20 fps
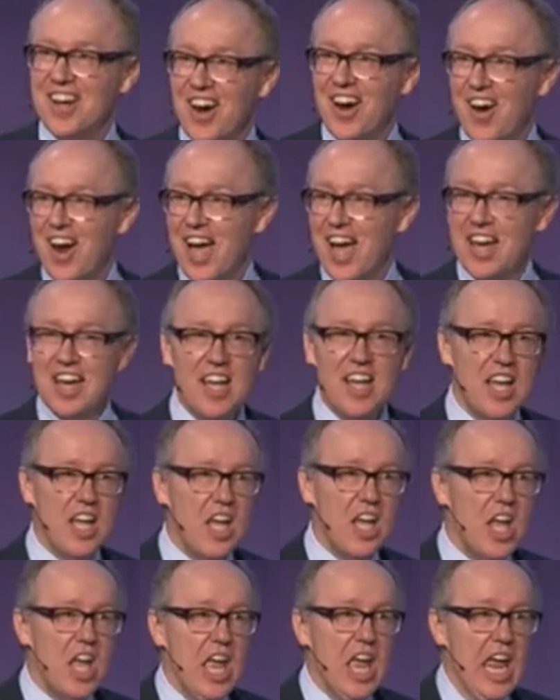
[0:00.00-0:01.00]
All right.
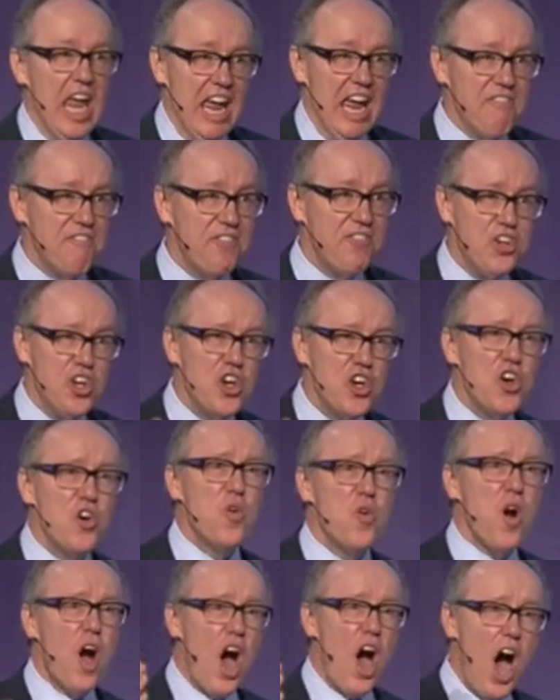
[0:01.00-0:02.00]
If
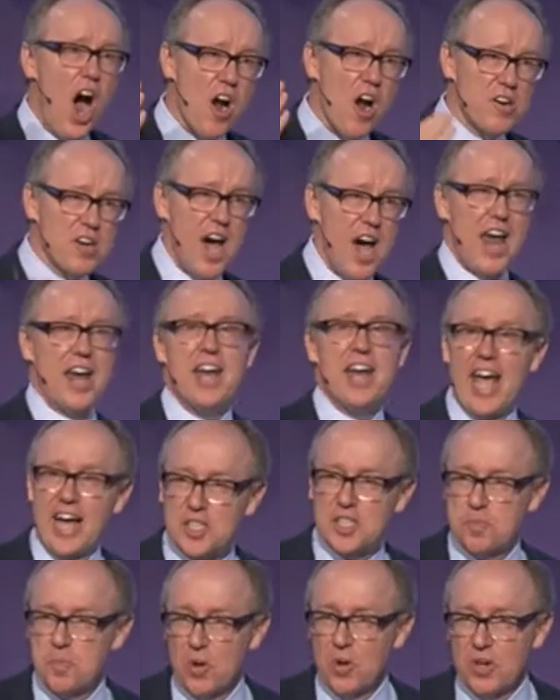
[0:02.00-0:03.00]
you are not an
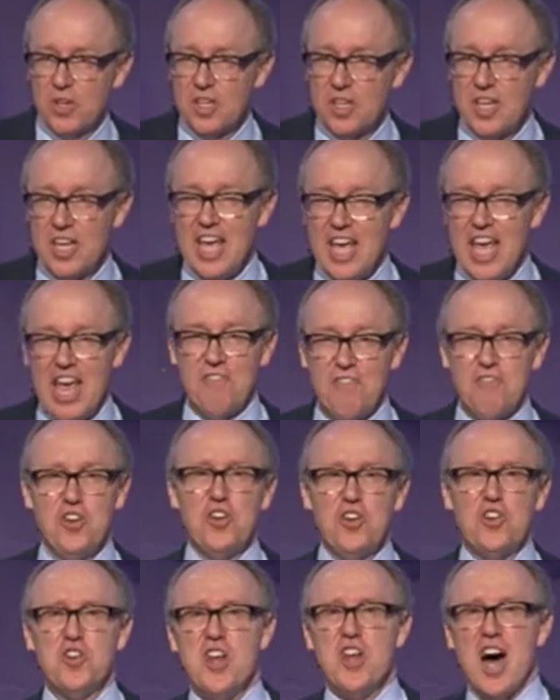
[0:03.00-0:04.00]
expert, if
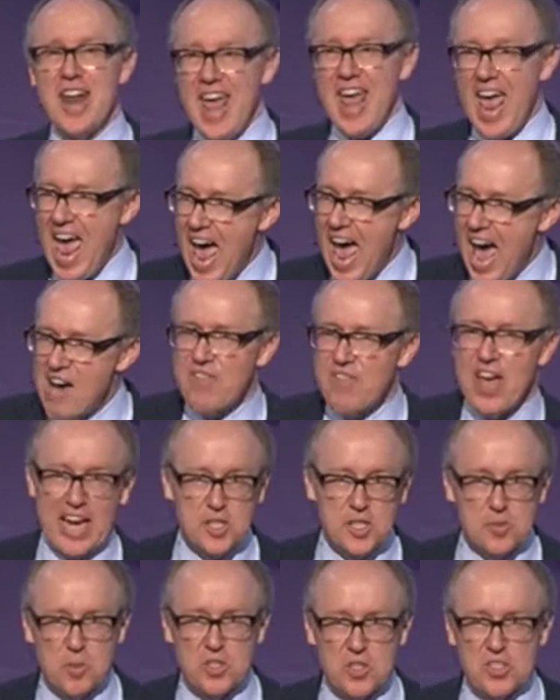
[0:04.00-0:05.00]
you do not have
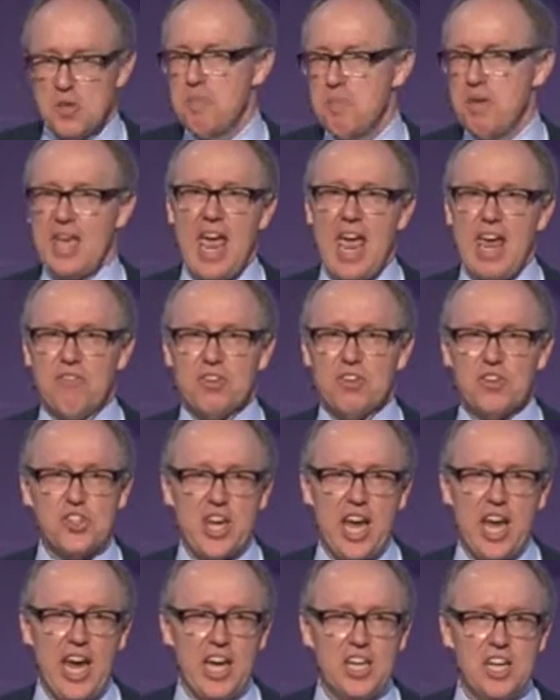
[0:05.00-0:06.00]
experts in behavior
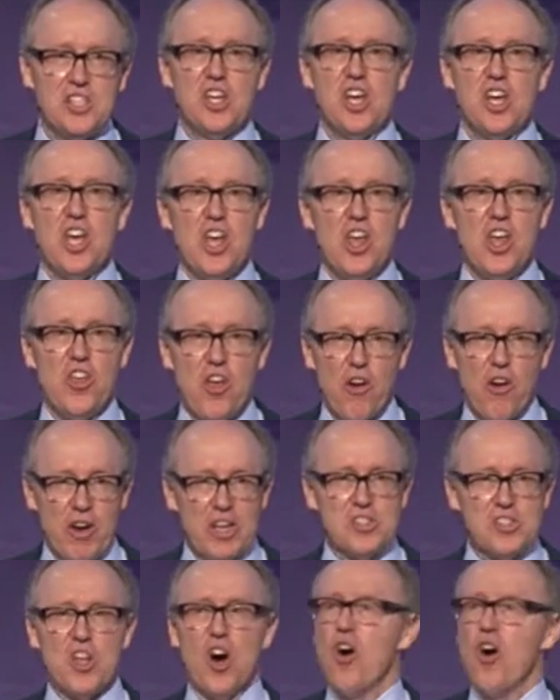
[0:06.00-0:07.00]
change, there
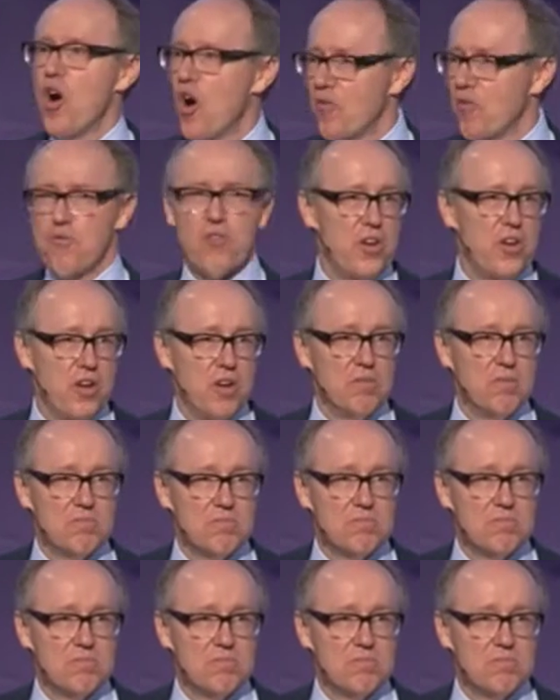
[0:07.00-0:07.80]
is no hope for you.